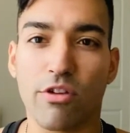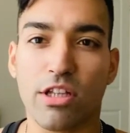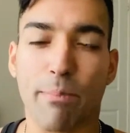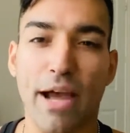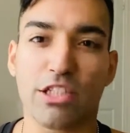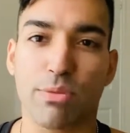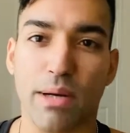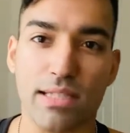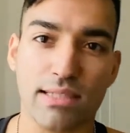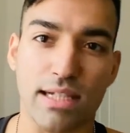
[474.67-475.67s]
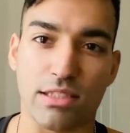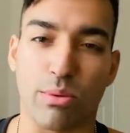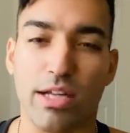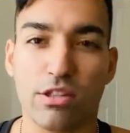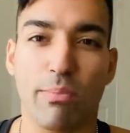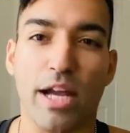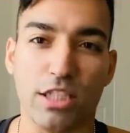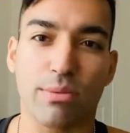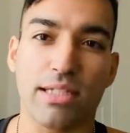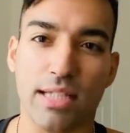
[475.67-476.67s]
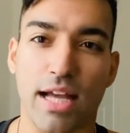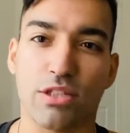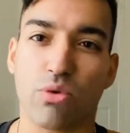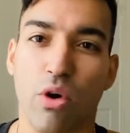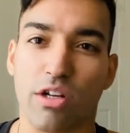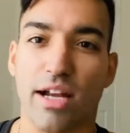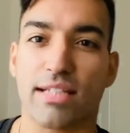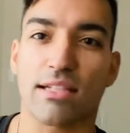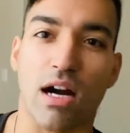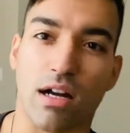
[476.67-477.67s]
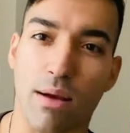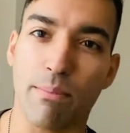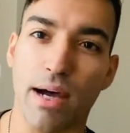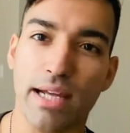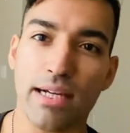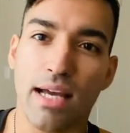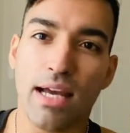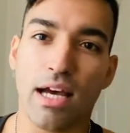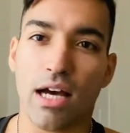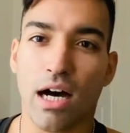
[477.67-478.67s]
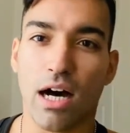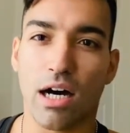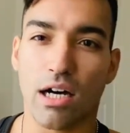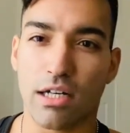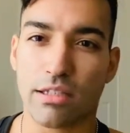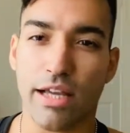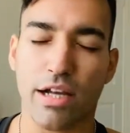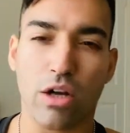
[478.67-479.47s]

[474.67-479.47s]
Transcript: a bench press as well. So bench press and squat racks are combined. They